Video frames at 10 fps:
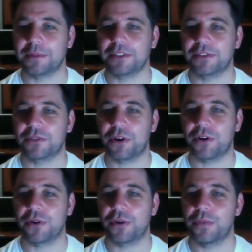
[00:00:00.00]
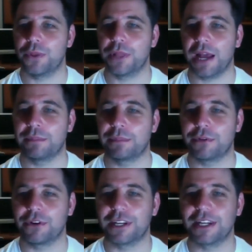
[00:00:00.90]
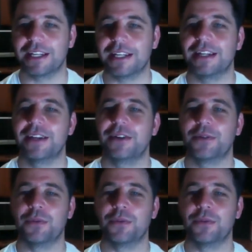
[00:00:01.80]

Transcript: topspin stroke without blocking it?